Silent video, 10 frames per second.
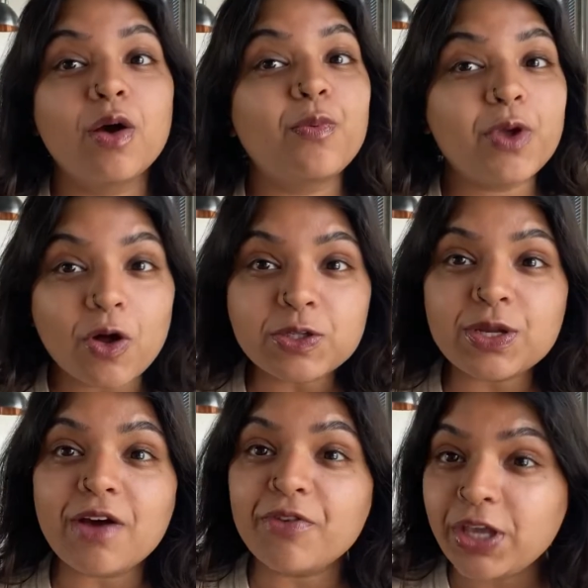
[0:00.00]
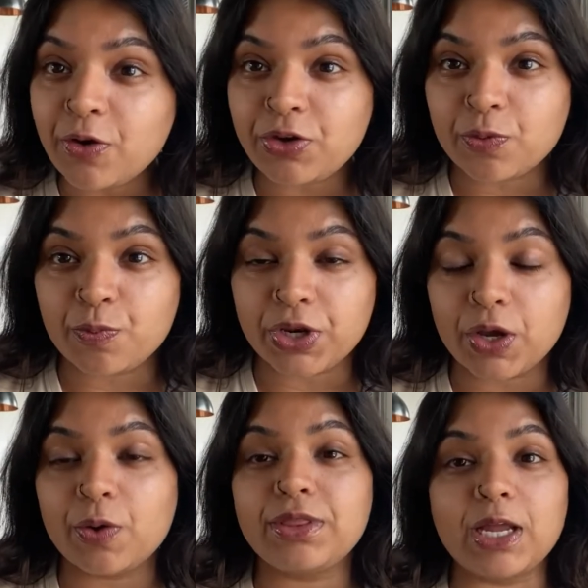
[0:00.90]
We also have a YouTube
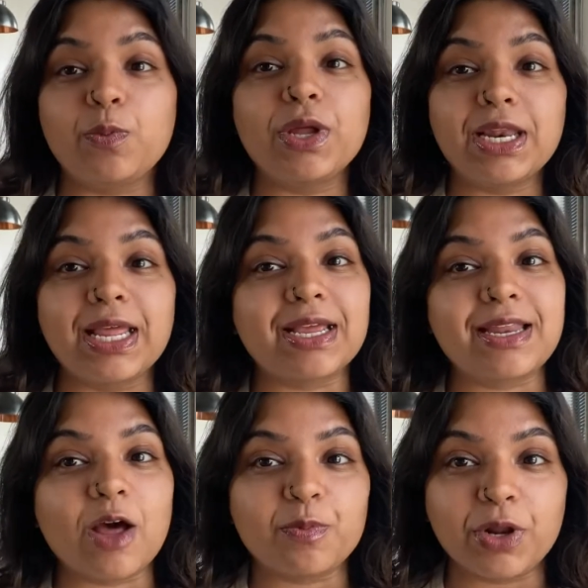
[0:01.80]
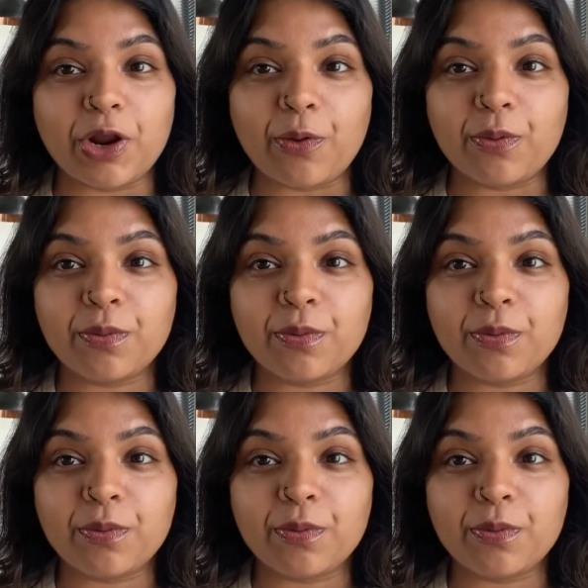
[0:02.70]
video that we'll link down below.